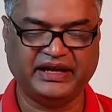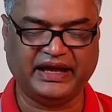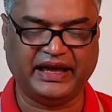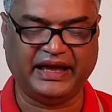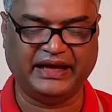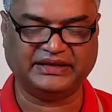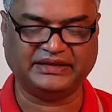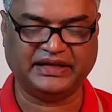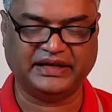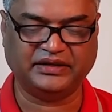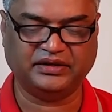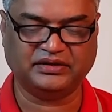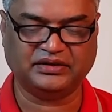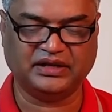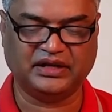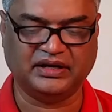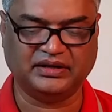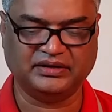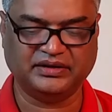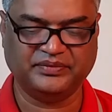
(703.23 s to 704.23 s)
at 8
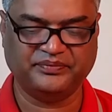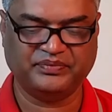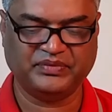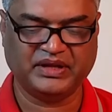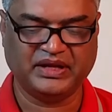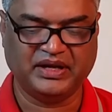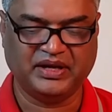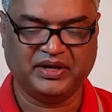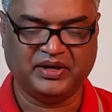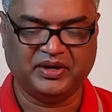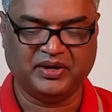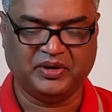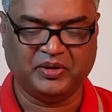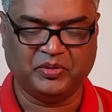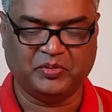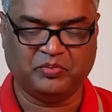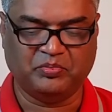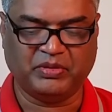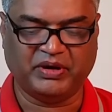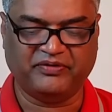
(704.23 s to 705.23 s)
o'clock,
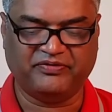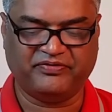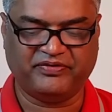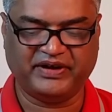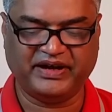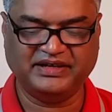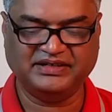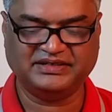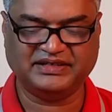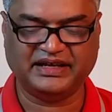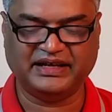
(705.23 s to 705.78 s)
my friends